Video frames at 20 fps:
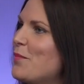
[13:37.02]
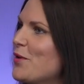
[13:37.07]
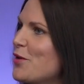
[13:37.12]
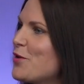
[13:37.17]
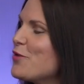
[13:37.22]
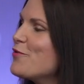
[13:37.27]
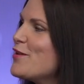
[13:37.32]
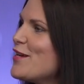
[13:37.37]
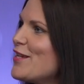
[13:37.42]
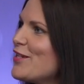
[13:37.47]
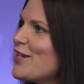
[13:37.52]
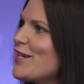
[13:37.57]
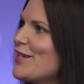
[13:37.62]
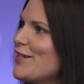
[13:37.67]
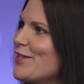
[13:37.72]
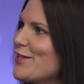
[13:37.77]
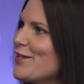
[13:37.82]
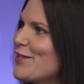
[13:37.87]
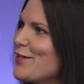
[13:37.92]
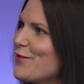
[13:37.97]
but career
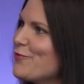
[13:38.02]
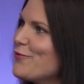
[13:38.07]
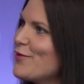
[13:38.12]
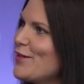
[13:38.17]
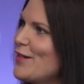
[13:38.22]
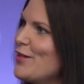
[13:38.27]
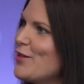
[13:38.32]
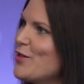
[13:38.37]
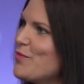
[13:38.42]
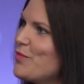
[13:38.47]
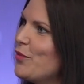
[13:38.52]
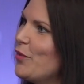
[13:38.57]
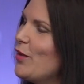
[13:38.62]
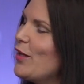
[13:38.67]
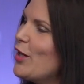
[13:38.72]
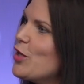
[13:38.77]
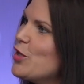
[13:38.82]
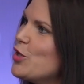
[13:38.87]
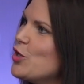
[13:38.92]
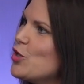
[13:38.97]
changes is a really good
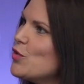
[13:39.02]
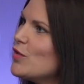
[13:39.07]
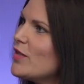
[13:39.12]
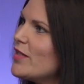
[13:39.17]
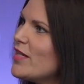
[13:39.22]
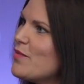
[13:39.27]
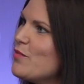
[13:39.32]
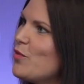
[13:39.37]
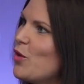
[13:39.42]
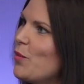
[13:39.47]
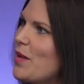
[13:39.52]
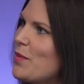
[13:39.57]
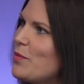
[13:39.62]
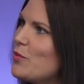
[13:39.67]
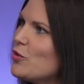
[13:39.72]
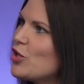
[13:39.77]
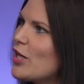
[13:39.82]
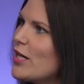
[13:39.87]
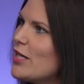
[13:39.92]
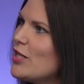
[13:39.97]
point. Are you seeing more
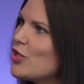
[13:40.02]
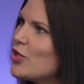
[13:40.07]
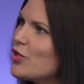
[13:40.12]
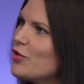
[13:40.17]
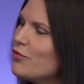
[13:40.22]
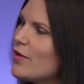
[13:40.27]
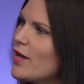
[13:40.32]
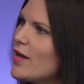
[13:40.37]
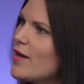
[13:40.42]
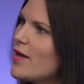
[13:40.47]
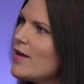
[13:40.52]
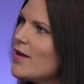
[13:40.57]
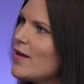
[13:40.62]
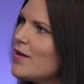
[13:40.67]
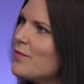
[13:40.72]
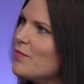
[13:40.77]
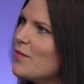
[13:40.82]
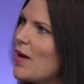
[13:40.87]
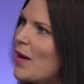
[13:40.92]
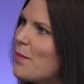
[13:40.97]
people change career
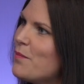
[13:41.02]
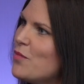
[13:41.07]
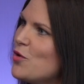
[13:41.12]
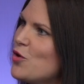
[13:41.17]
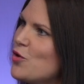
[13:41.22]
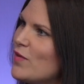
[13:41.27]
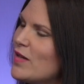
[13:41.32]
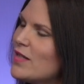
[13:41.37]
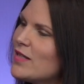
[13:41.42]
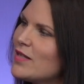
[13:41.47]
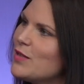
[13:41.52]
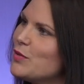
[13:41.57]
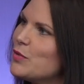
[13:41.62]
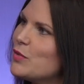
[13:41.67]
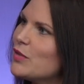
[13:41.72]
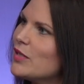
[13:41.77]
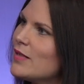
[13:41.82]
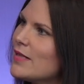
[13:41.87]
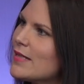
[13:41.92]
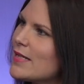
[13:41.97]
and move into the
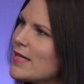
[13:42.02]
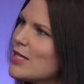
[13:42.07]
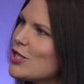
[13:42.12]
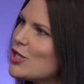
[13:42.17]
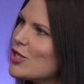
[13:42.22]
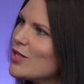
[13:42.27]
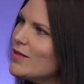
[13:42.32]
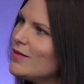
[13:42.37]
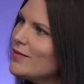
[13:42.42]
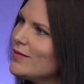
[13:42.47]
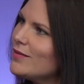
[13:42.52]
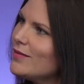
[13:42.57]
organisation?